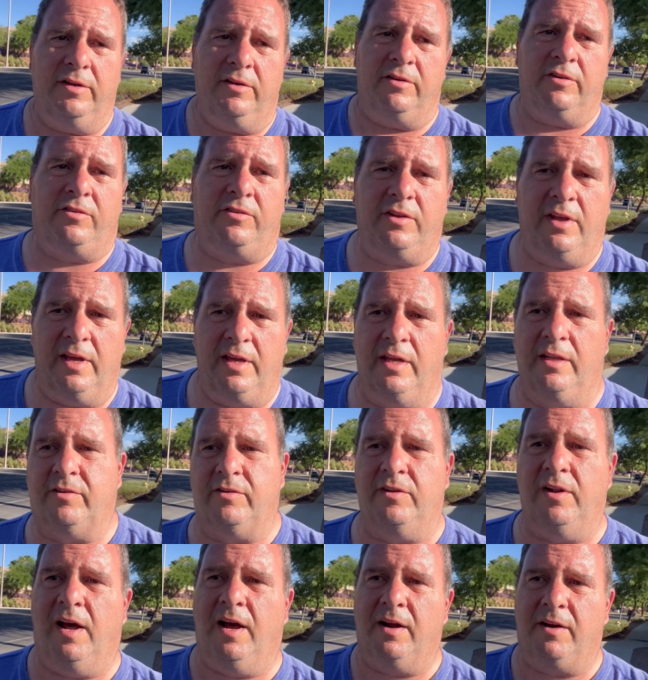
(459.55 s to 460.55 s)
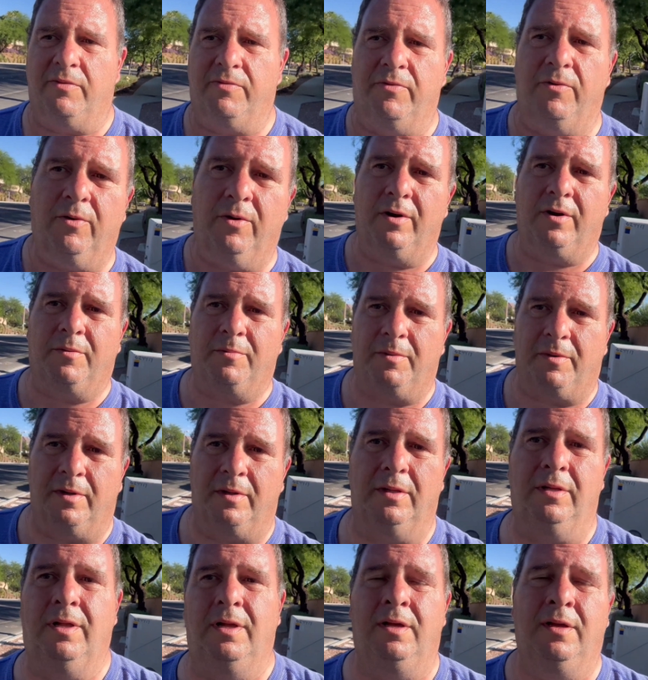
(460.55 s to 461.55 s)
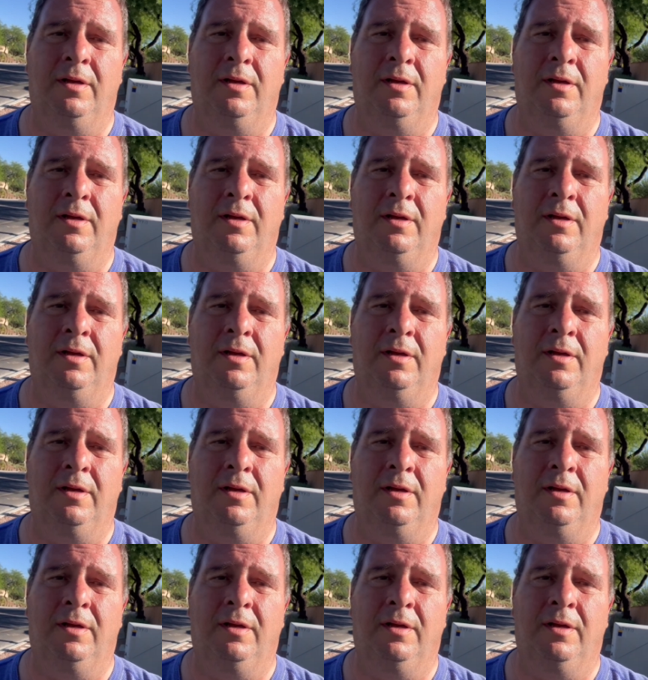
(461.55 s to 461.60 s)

and just saying it's not affordable,